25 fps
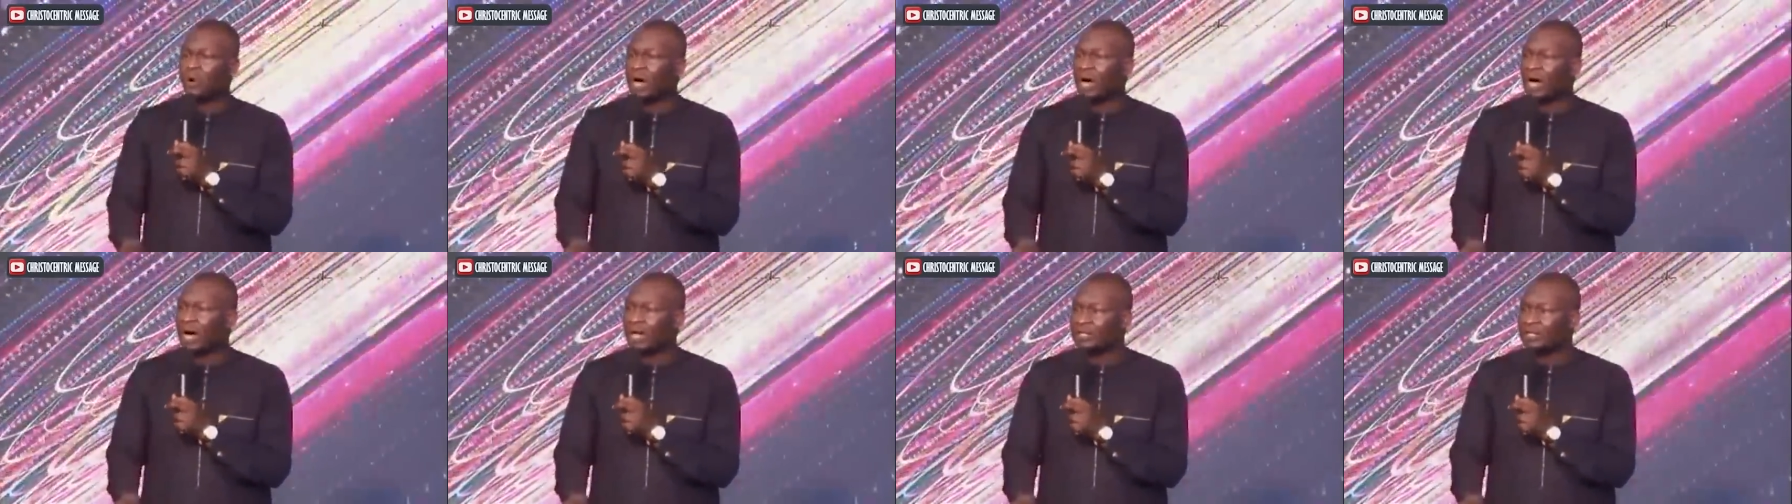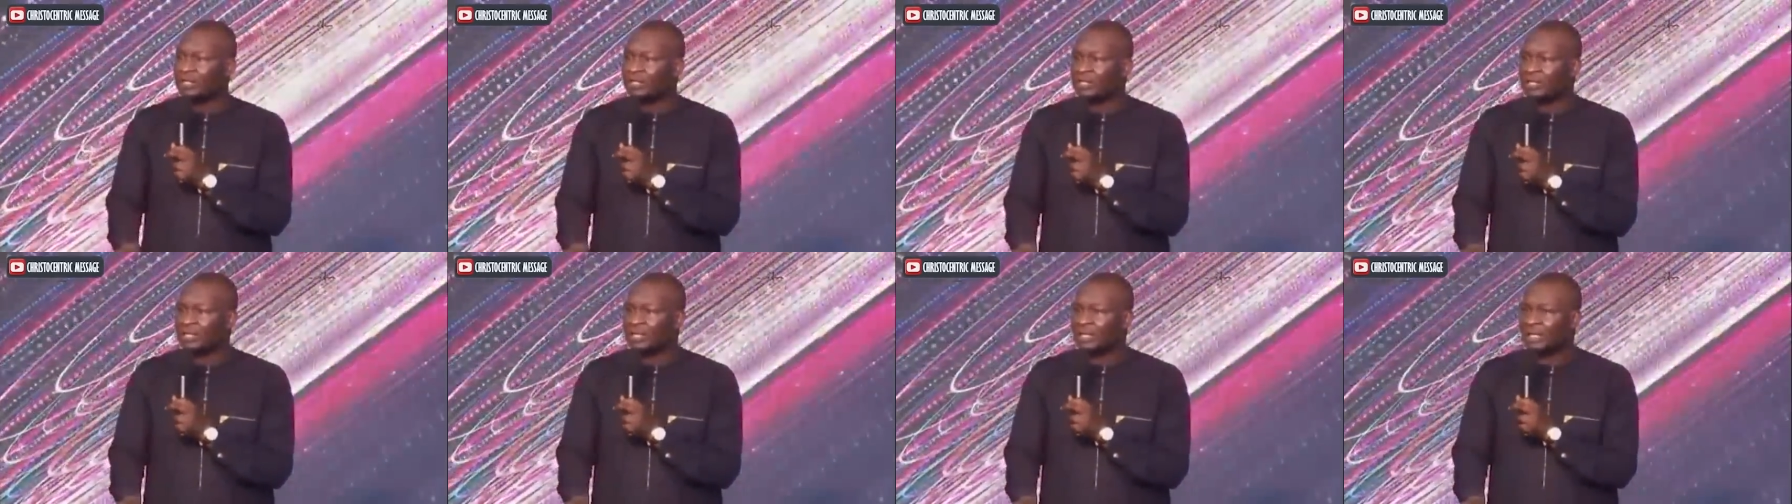
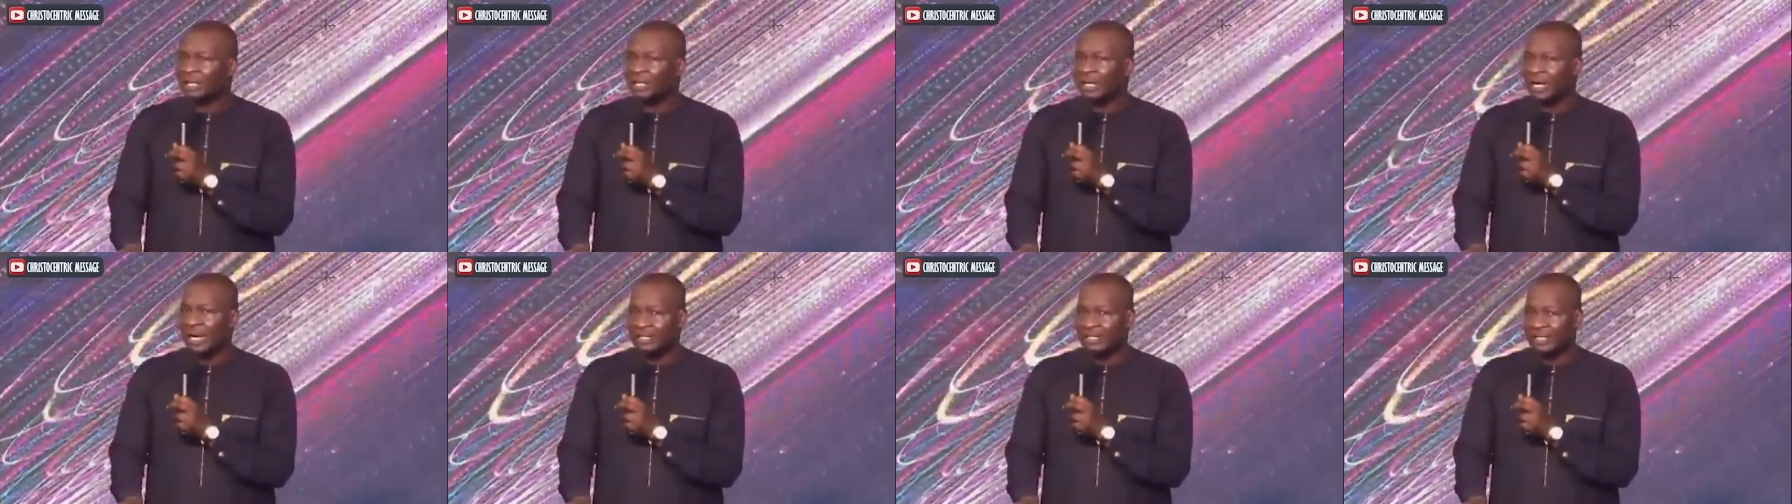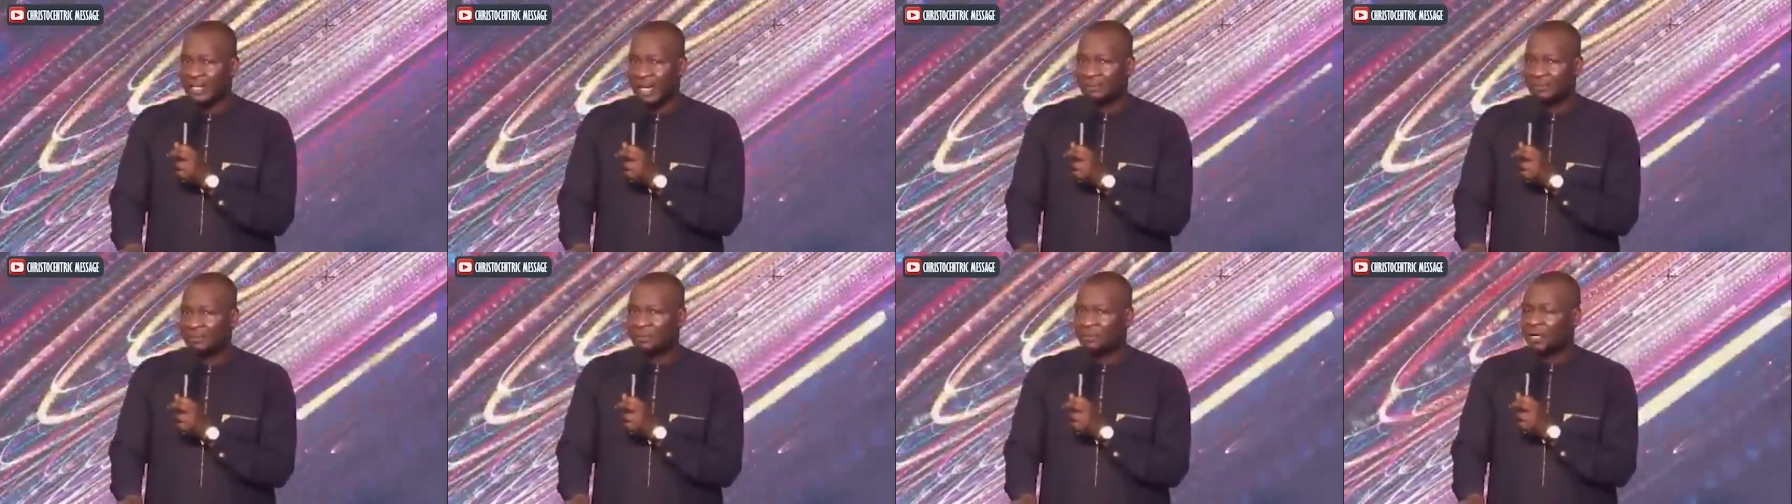heart as
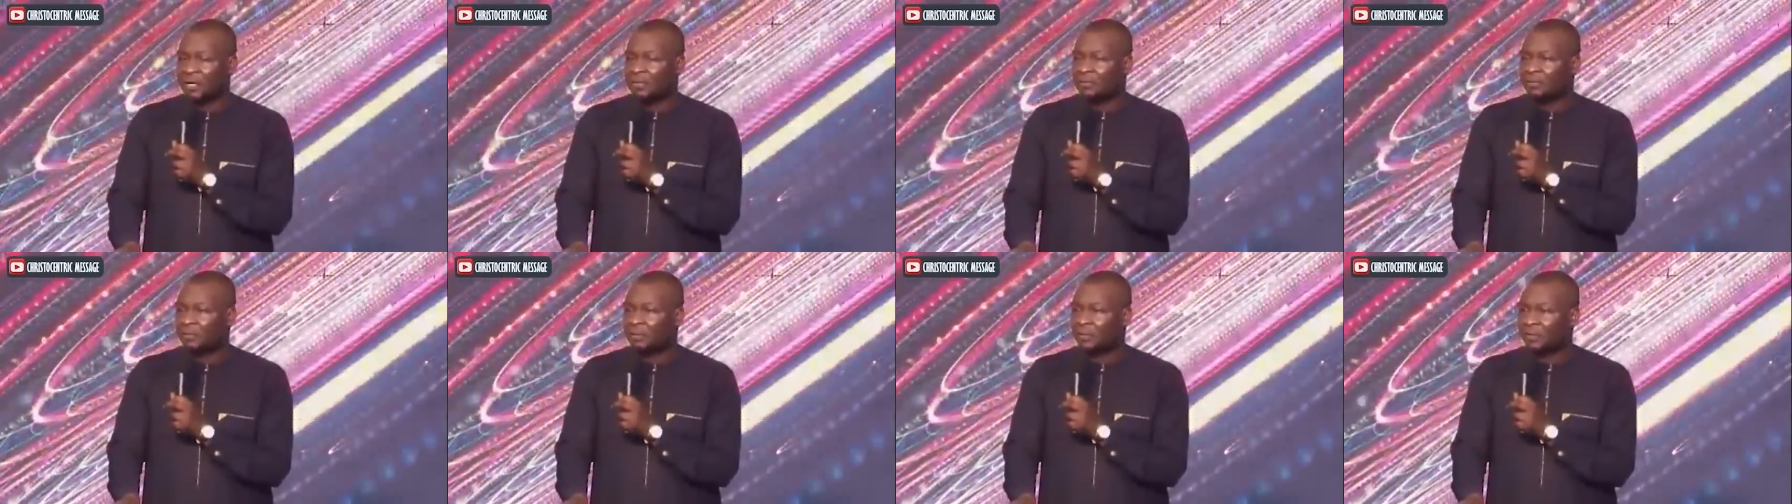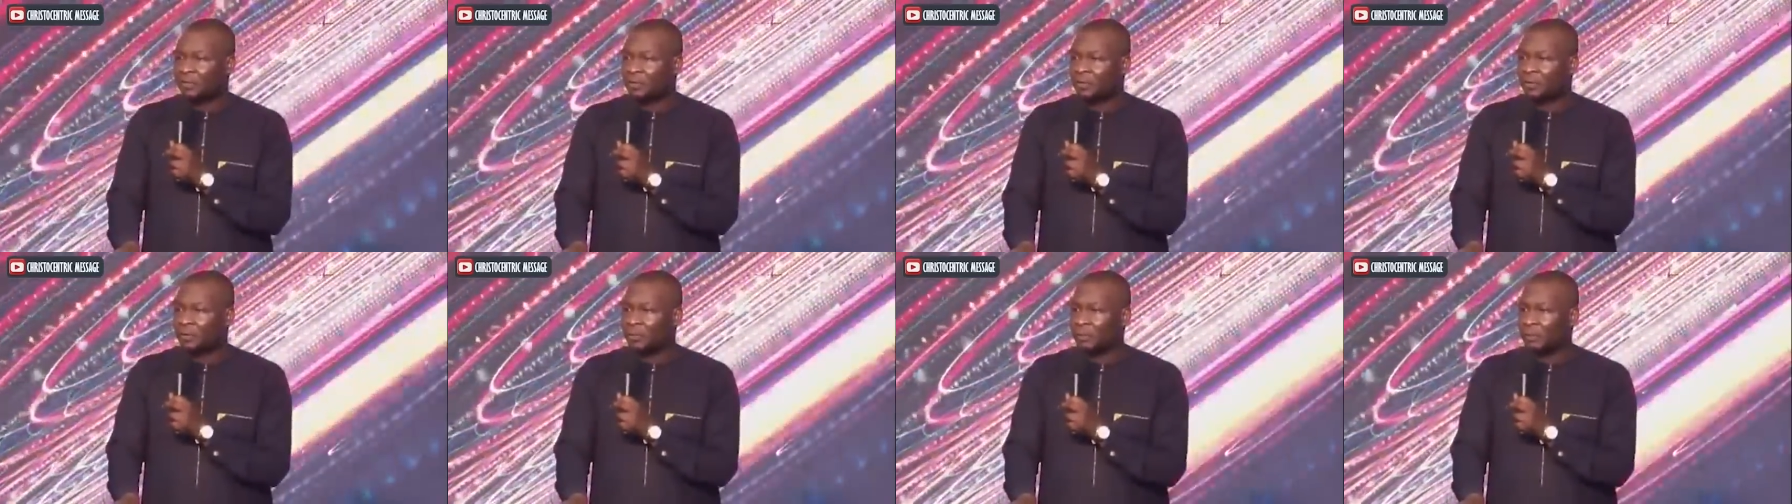I pray for
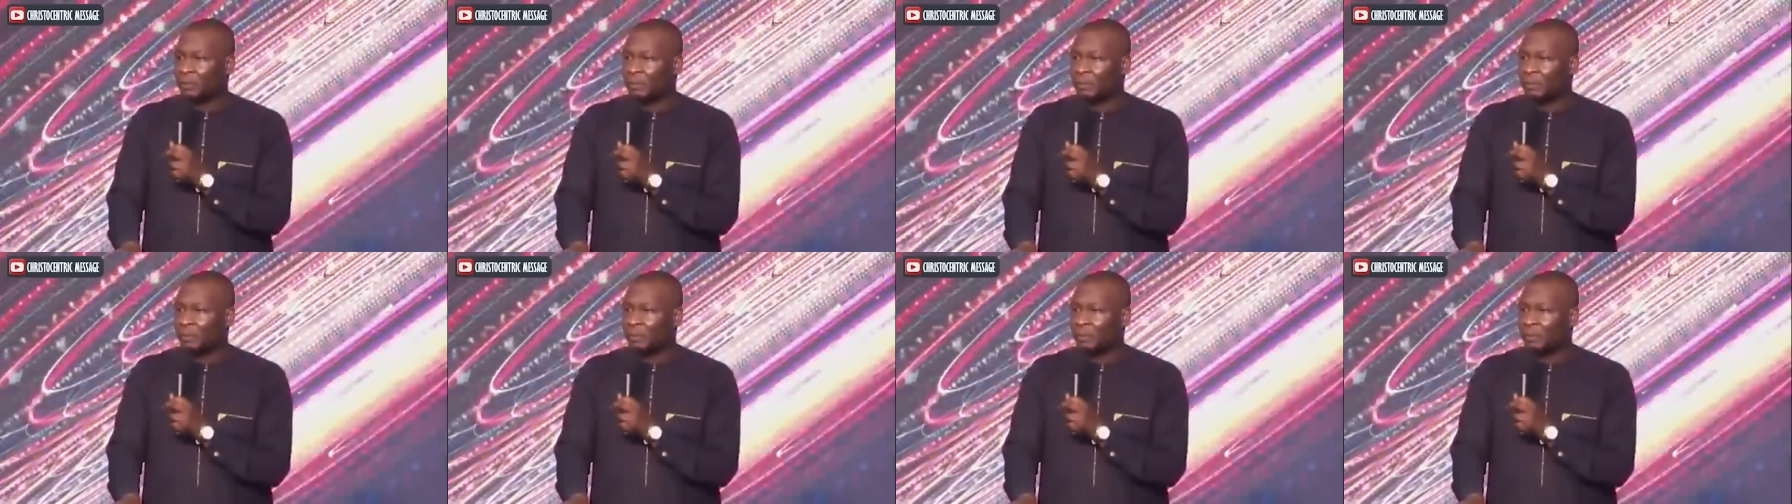you.